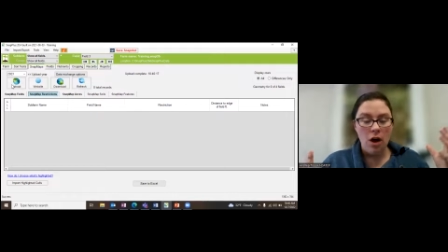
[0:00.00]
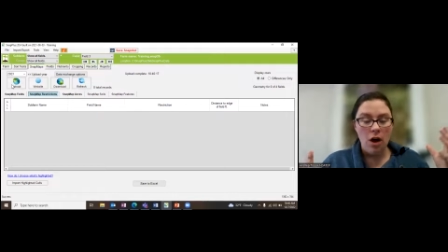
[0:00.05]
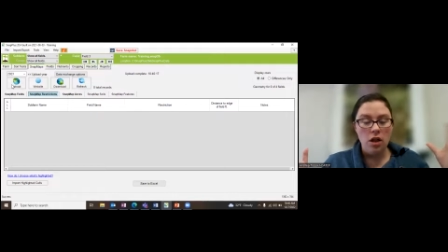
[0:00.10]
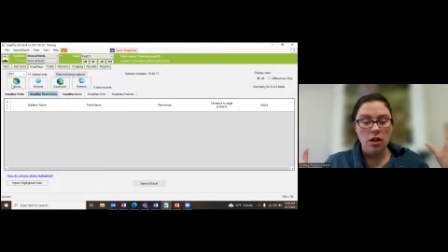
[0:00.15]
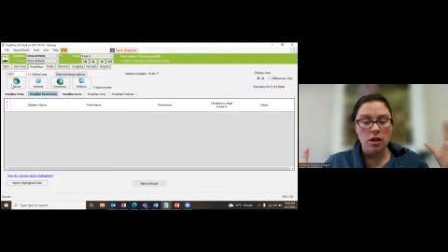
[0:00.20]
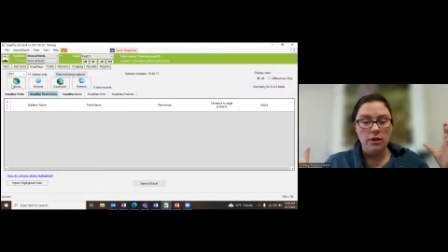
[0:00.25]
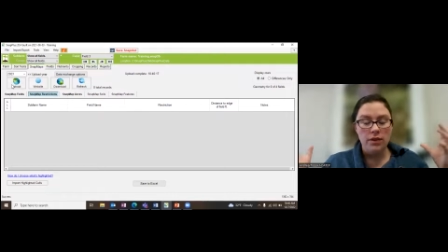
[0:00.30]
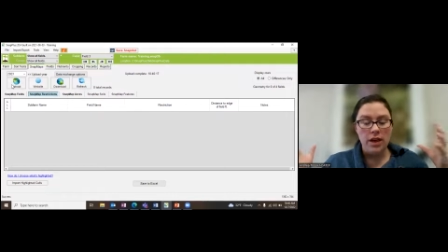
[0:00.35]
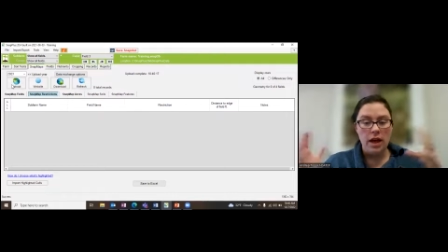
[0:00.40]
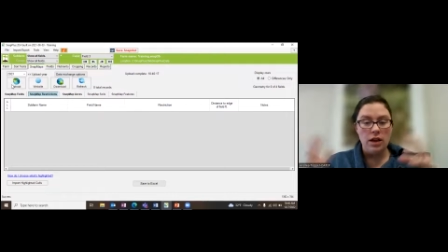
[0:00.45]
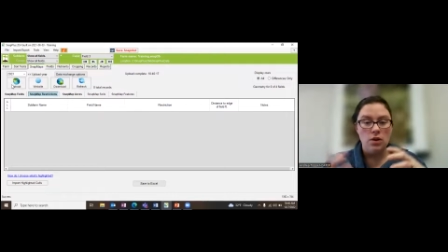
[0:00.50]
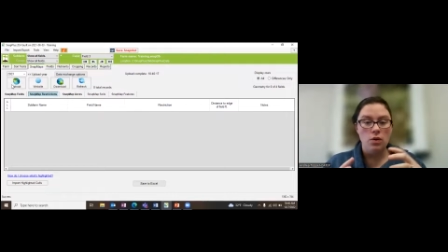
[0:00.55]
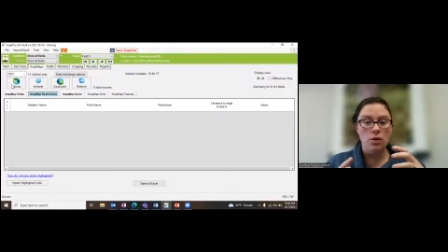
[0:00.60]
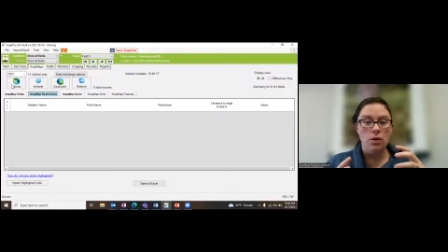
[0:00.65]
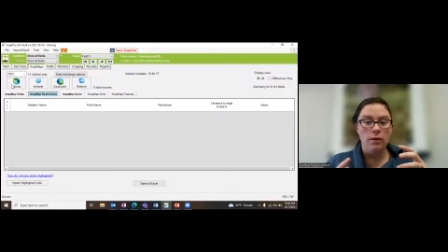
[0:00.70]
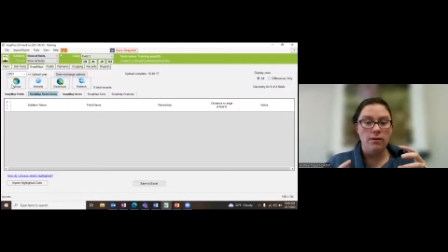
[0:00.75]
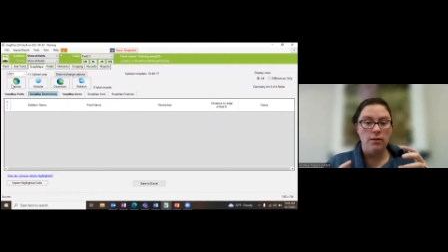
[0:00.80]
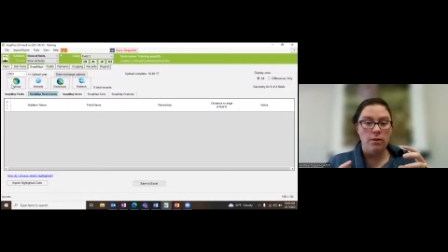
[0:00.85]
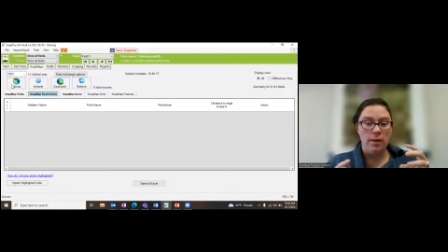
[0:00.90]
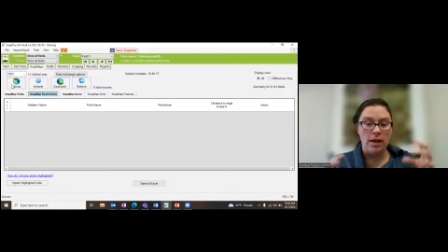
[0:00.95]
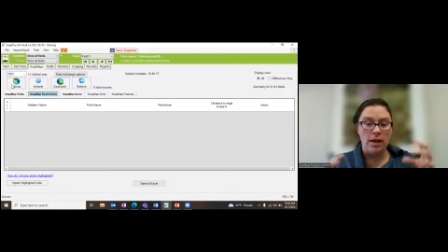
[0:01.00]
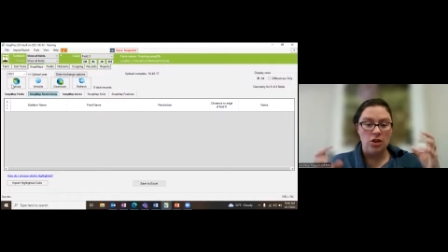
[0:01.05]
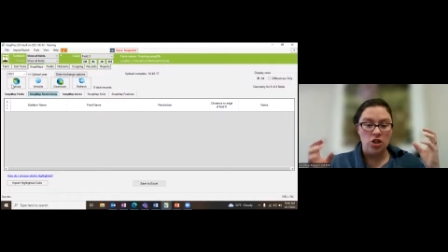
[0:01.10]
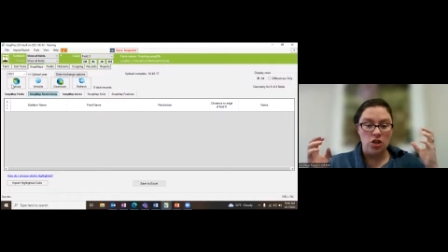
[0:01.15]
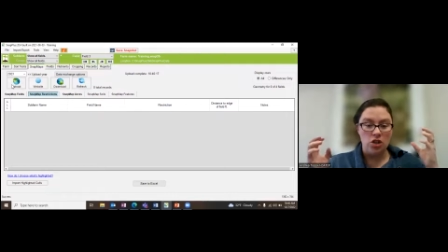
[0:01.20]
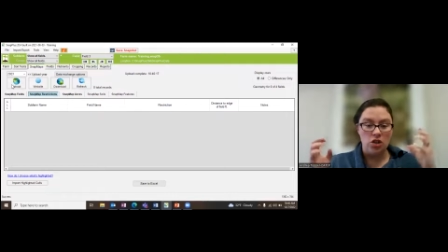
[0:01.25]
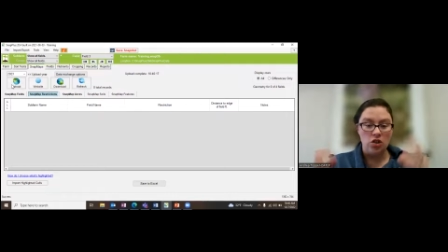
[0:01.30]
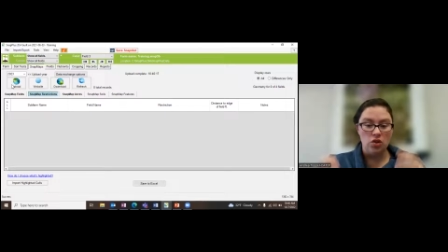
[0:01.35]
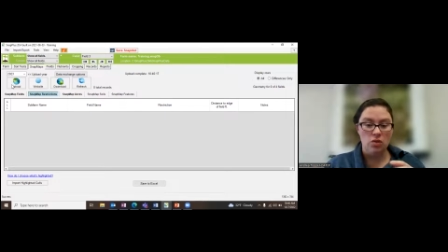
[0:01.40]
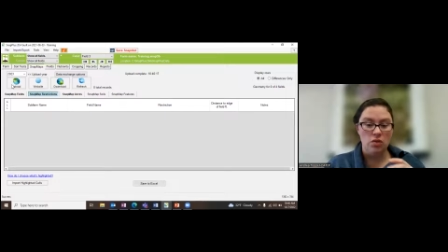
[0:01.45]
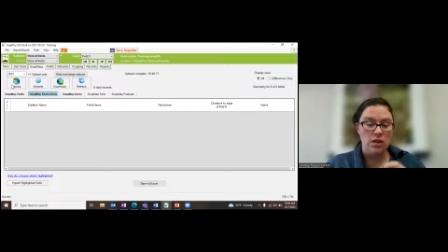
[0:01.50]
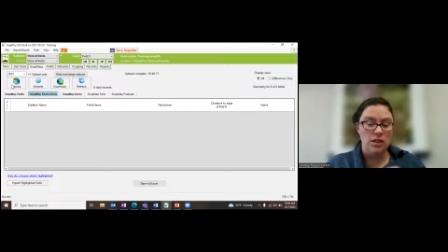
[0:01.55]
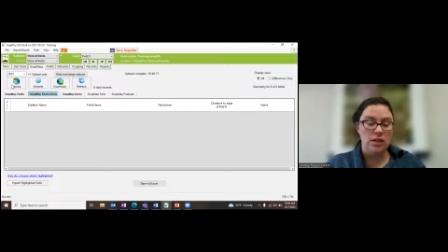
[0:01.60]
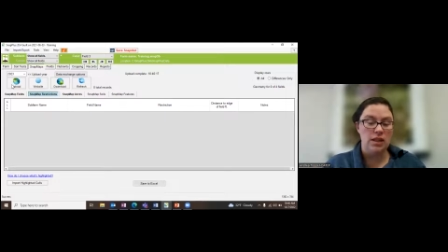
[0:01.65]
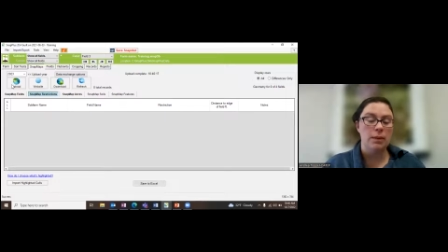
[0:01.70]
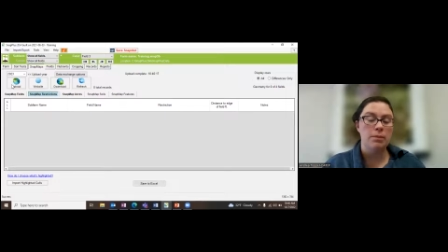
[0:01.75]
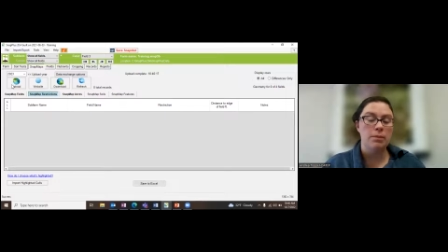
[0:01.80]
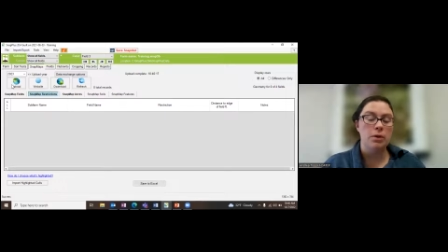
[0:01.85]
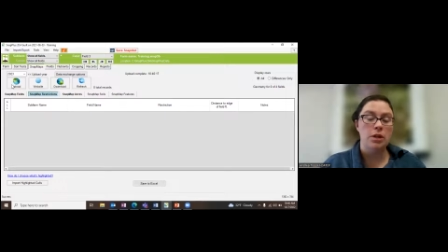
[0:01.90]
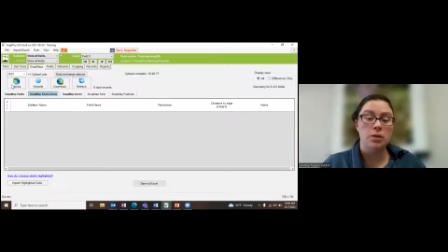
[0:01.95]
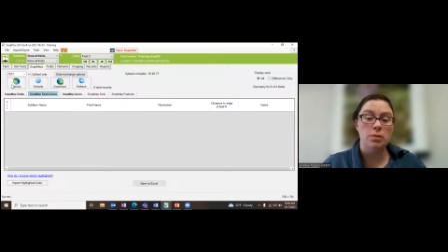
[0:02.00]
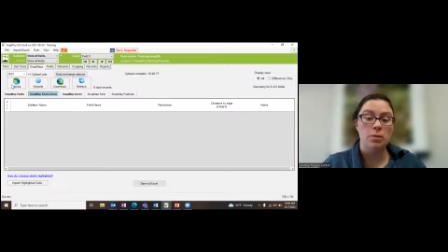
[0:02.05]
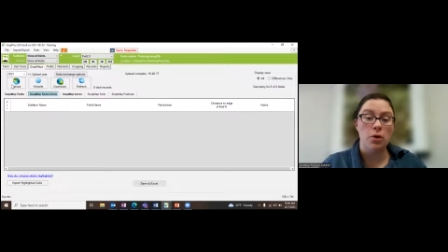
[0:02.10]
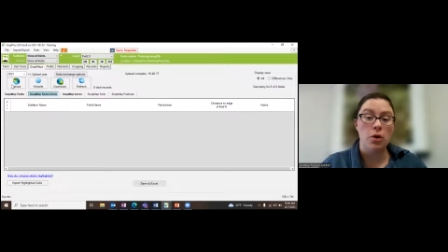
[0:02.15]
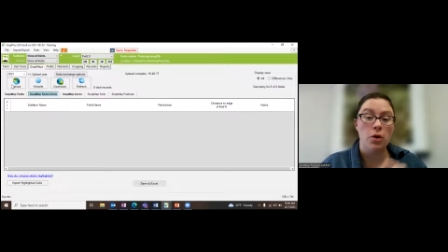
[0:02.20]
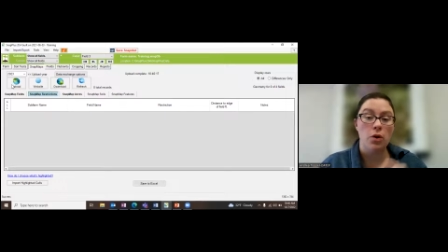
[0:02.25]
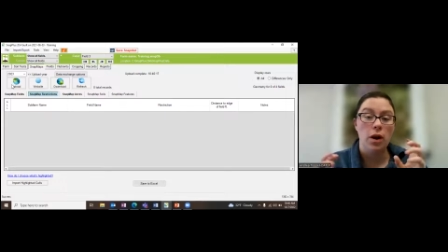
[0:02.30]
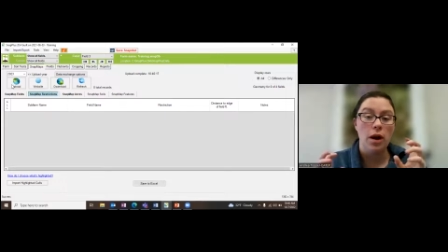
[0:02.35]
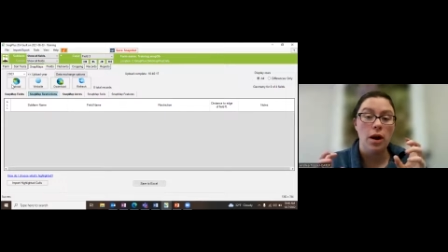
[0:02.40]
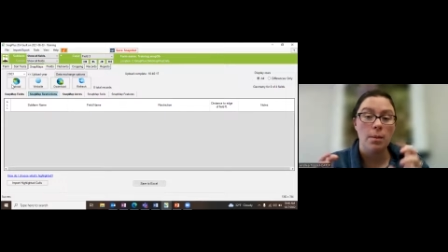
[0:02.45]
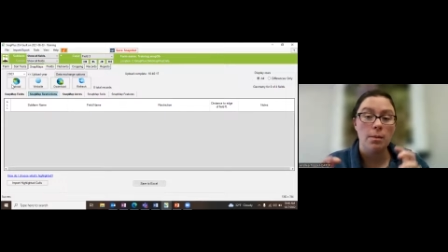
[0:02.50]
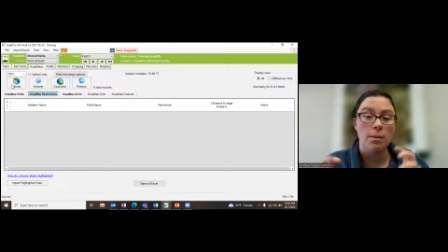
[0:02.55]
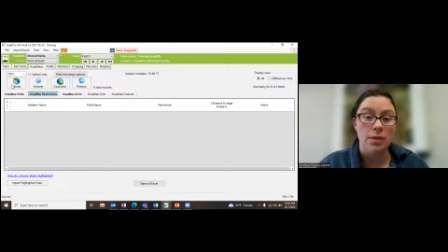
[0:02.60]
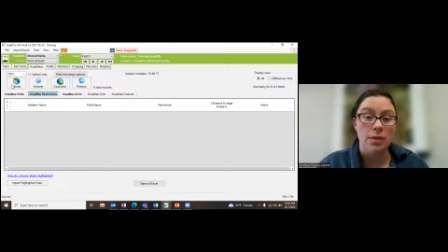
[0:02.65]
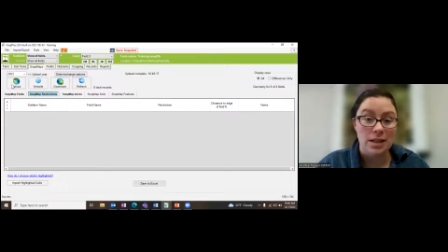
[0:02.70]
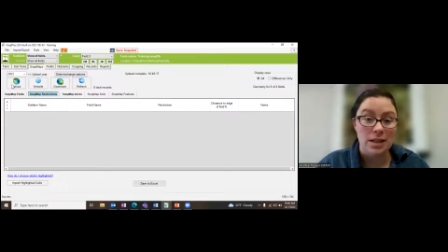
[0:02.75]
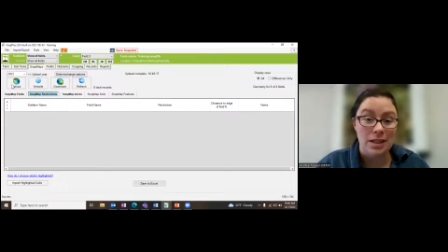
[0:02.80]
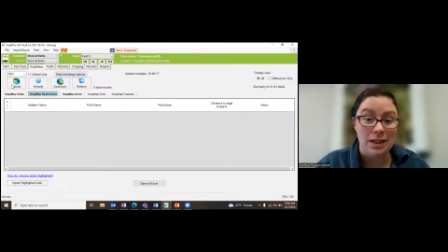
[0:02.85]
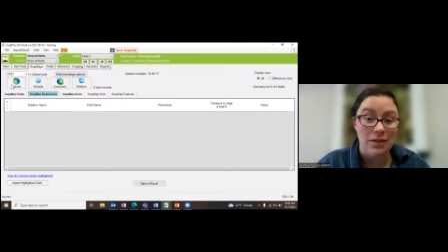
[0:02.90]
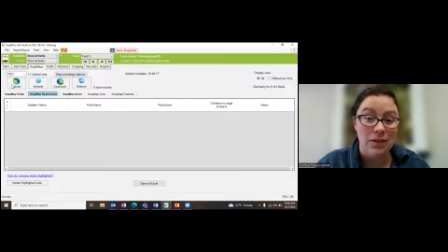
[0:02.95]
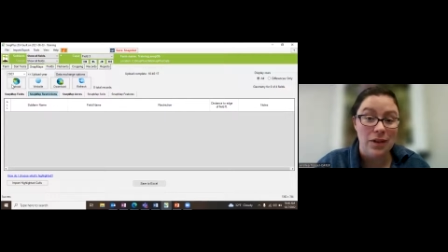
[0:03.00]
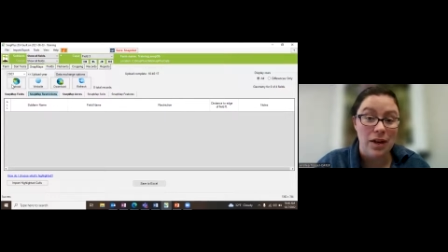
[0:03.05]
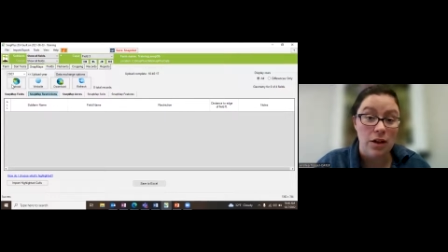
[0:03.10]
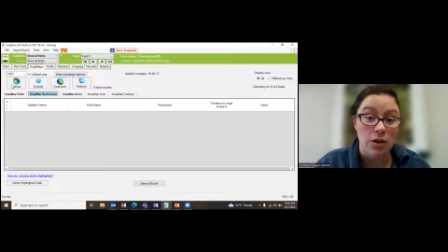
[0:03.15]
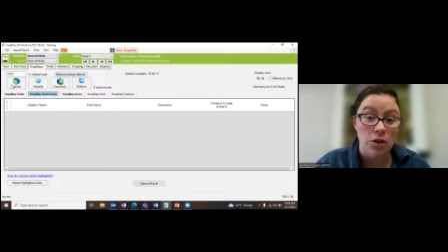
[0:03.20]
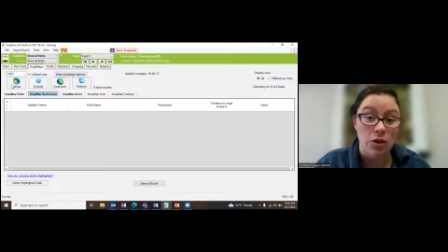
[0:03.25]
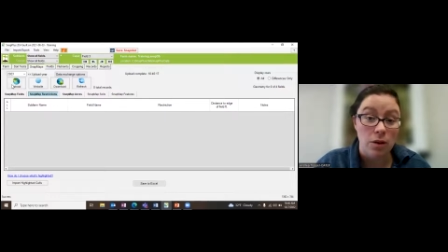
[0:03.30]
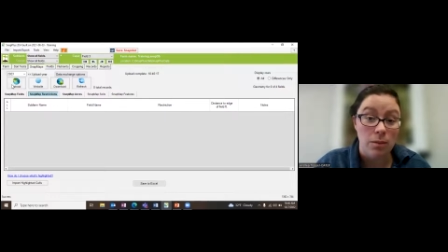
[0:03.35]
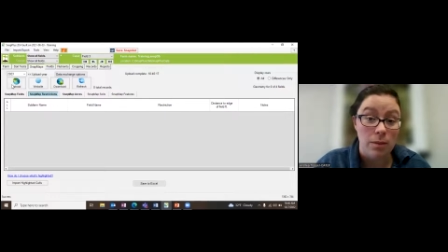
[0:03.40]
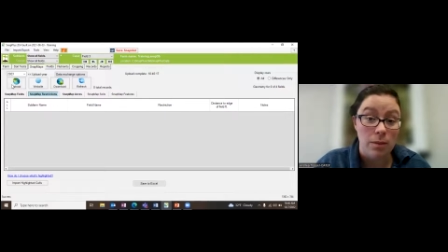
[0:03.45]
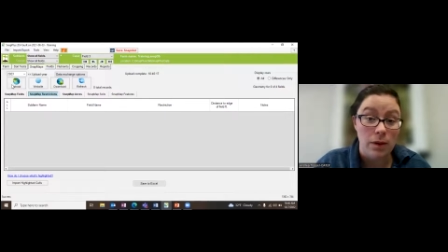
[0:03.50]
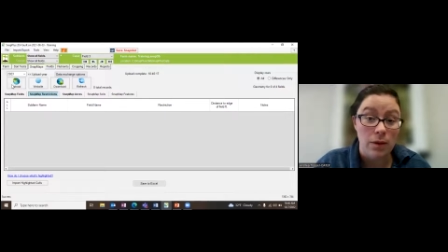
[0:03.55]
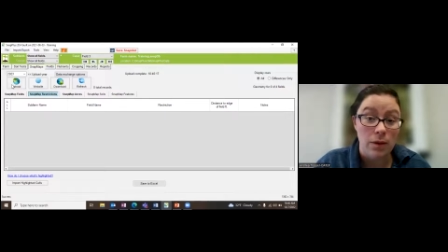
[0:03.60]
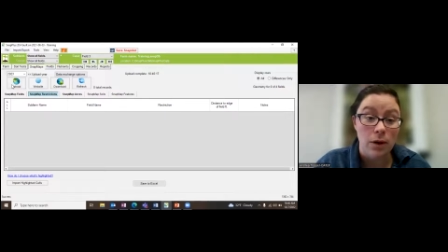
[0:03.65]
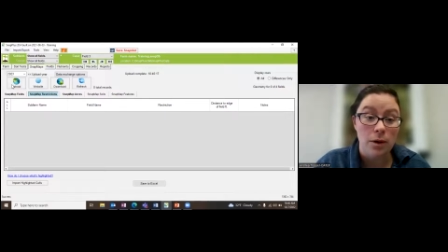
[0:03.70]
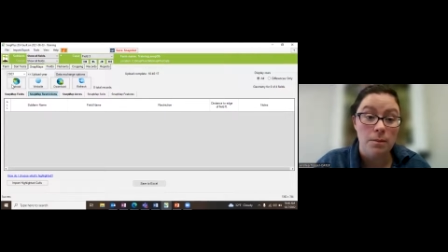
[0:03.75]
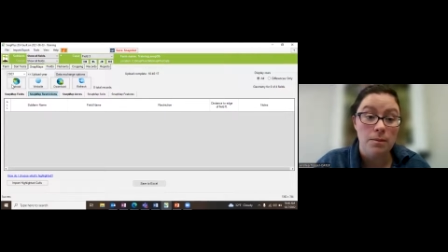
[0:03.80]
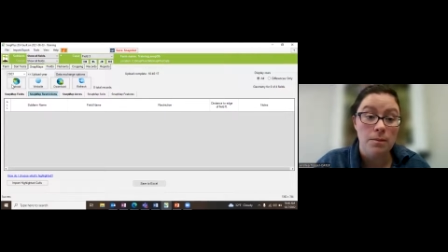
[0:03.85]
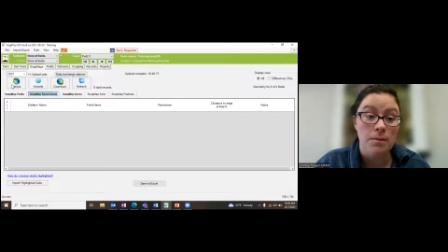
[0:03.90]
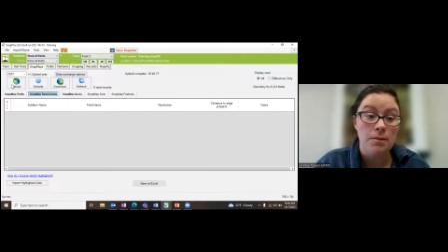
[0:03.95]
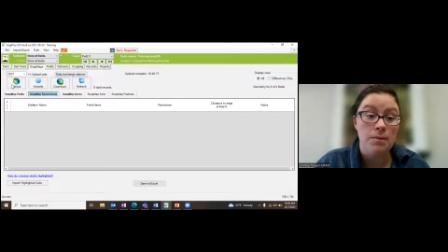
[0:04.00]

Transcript: all of that new information to the SnapPlus program that's living on your computer.